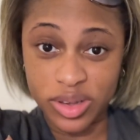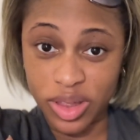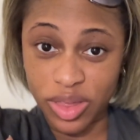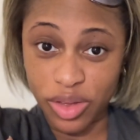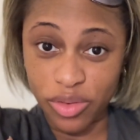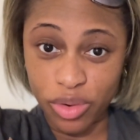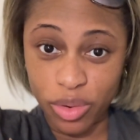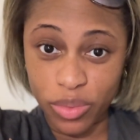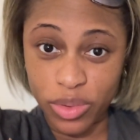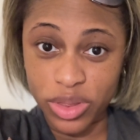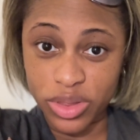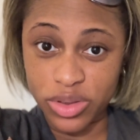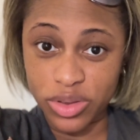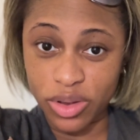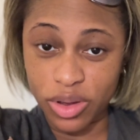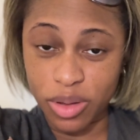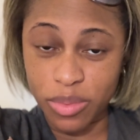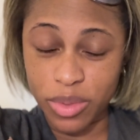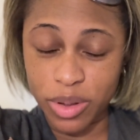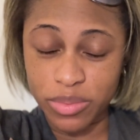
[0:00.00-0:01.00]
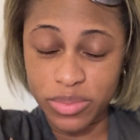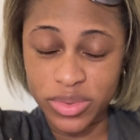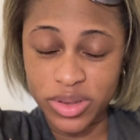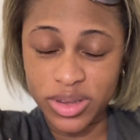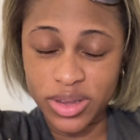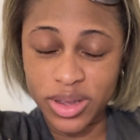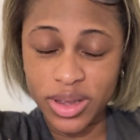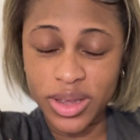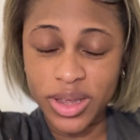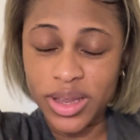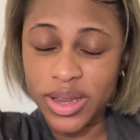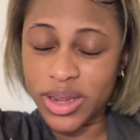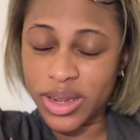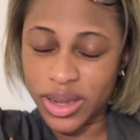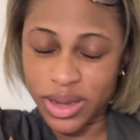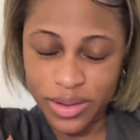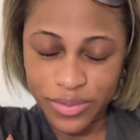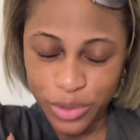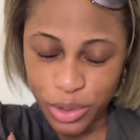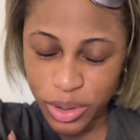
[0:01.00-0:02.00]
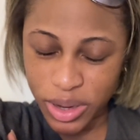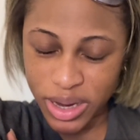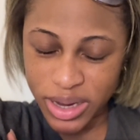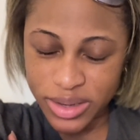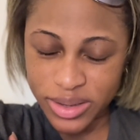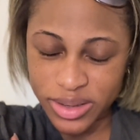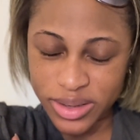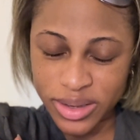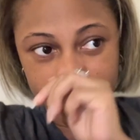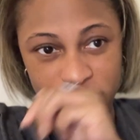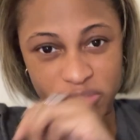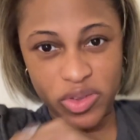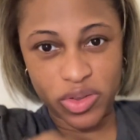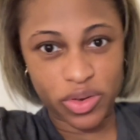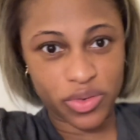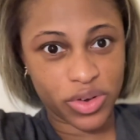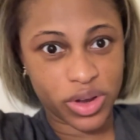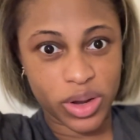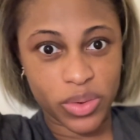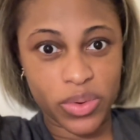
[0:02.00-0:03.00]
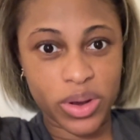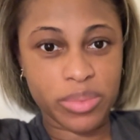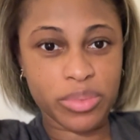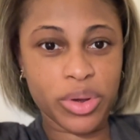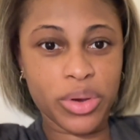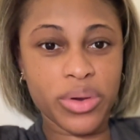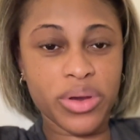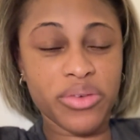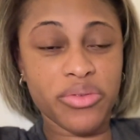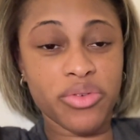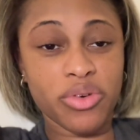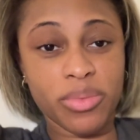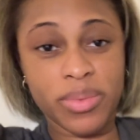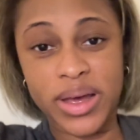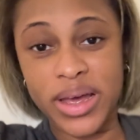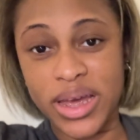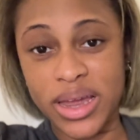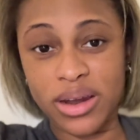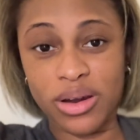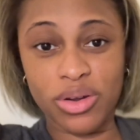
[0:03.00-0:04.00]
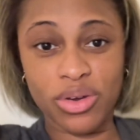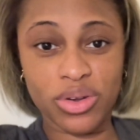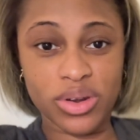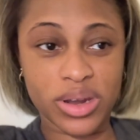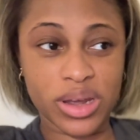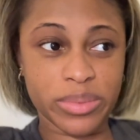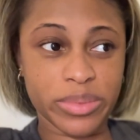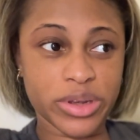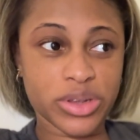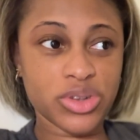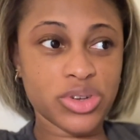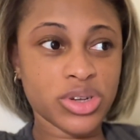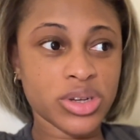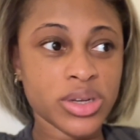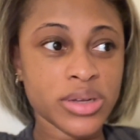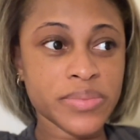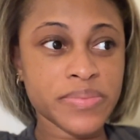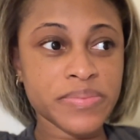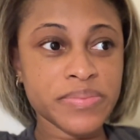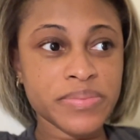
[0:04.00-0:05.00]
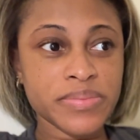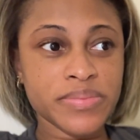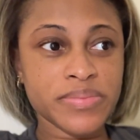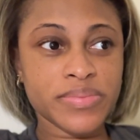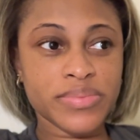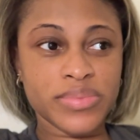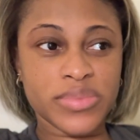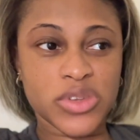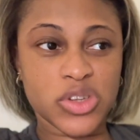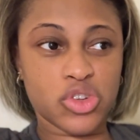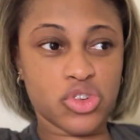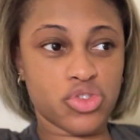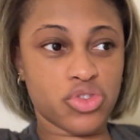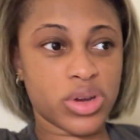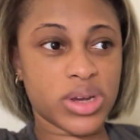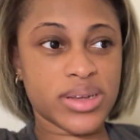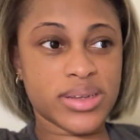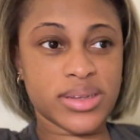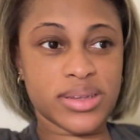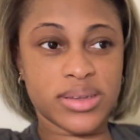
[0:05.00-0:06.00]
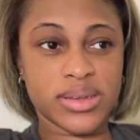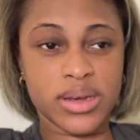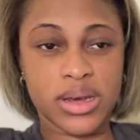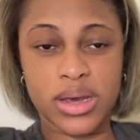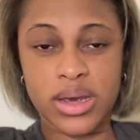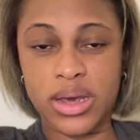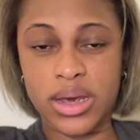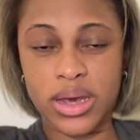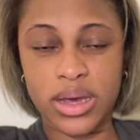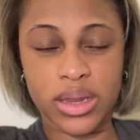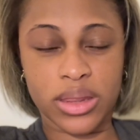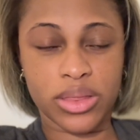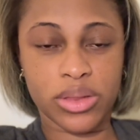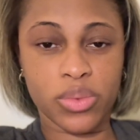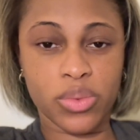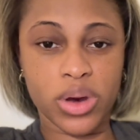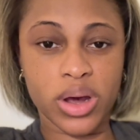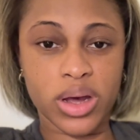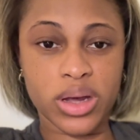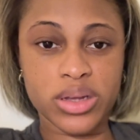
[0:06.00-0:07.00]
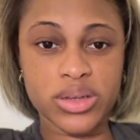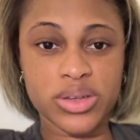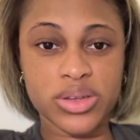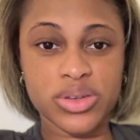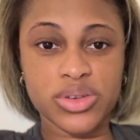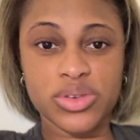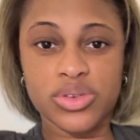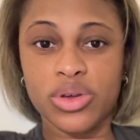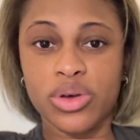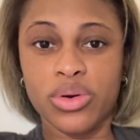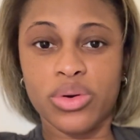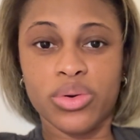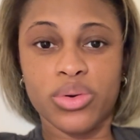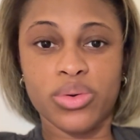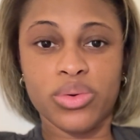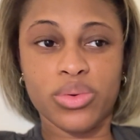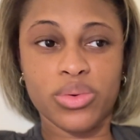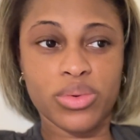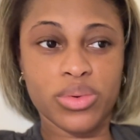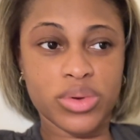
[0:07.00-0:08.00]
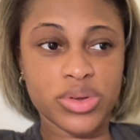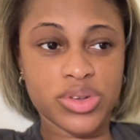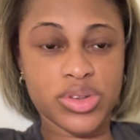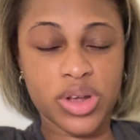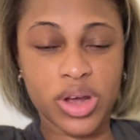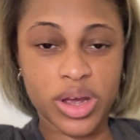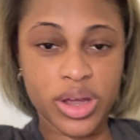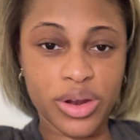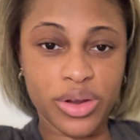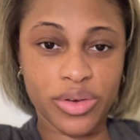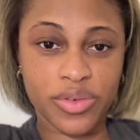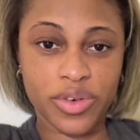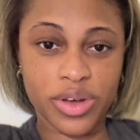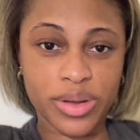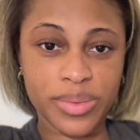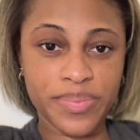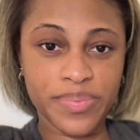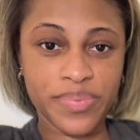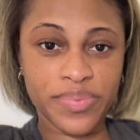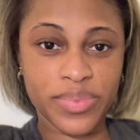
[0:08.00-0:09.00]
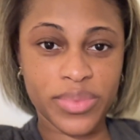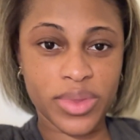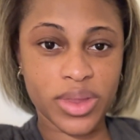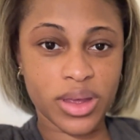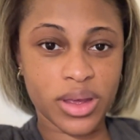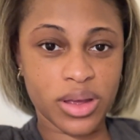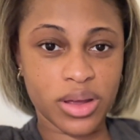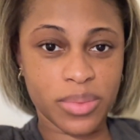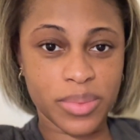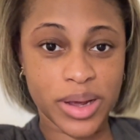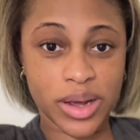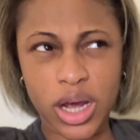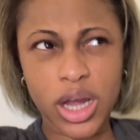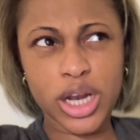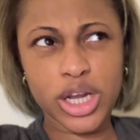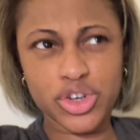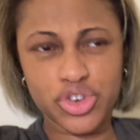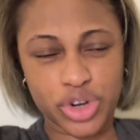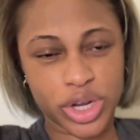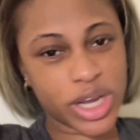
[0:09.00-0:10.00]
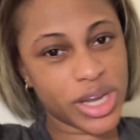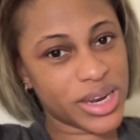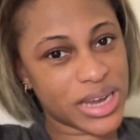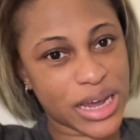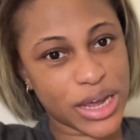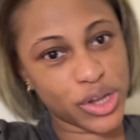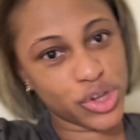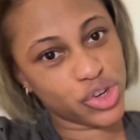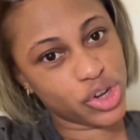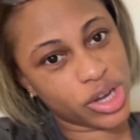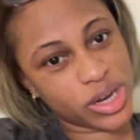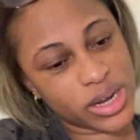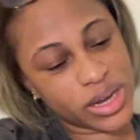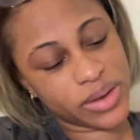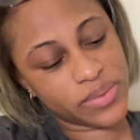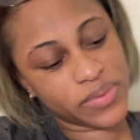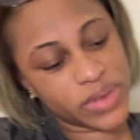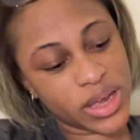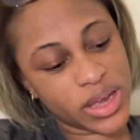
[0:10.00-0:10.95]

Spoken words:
nothing wrong with the soccer mums. Love you guys. It's not really what I'm going for, but I had a lot of damage, stress, and the works. So starting over on my color treated hair journey.